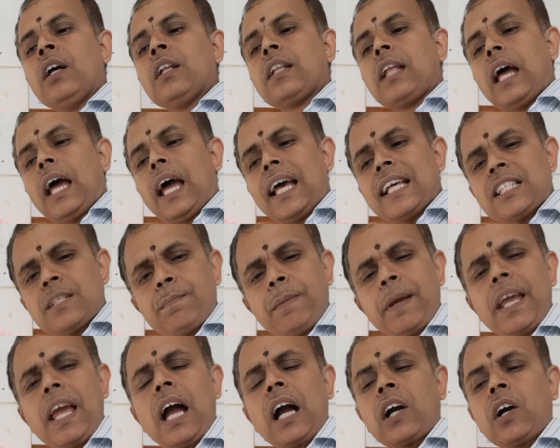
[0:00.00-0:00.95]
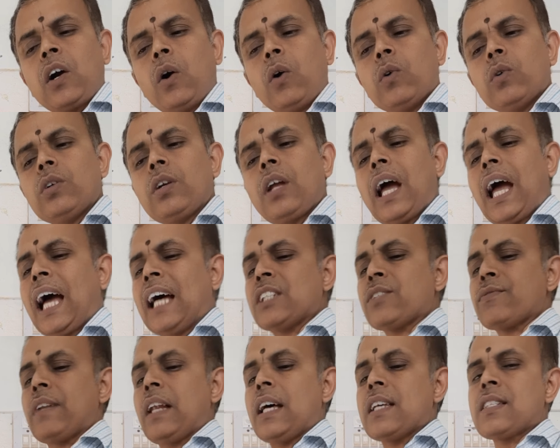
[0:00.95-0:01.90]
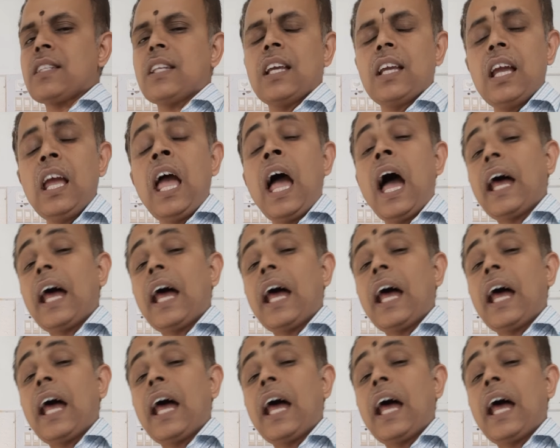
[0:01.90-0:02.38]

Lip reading: the SB account as well as the